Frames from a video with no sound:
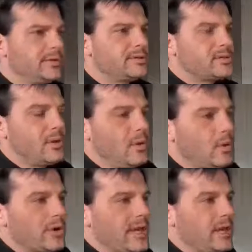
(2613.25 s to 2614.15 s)
It's all
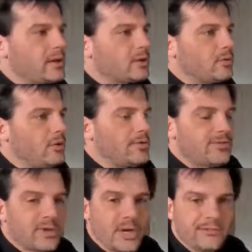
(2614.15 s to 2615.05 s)
organic growth
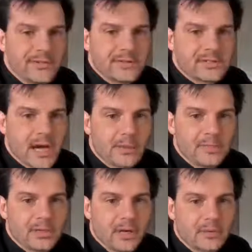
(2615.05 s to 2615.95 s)
and everything's
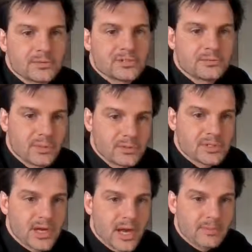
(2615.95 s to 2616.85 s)
happening how it's
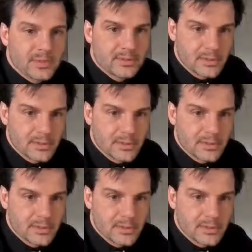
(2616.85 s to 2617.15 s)
supposed to happen.